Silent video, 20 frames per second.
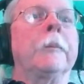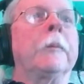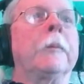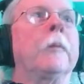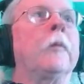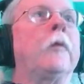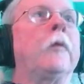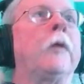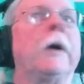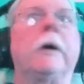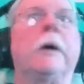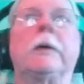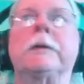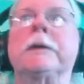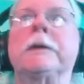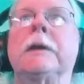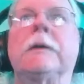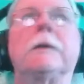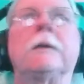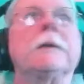File
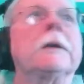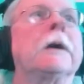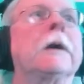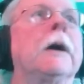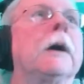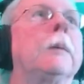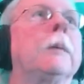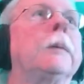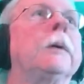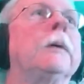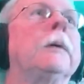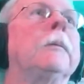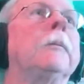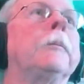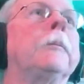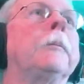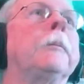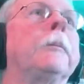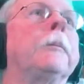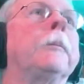save as a copy.
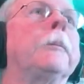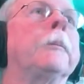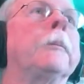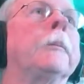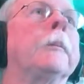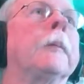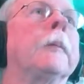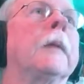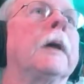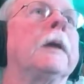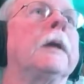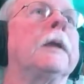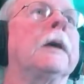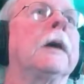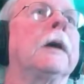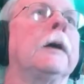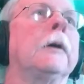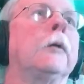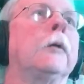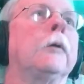I think
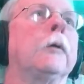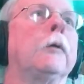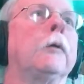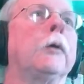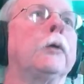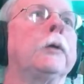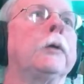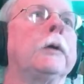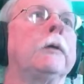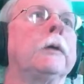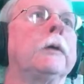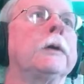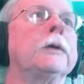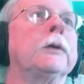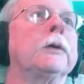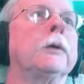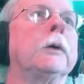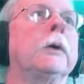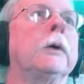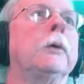I overwrote the
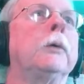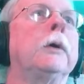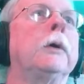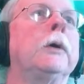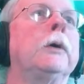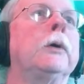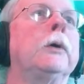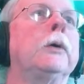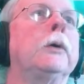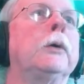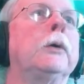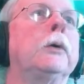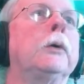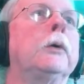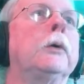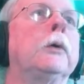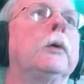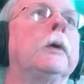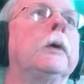original. Oh no.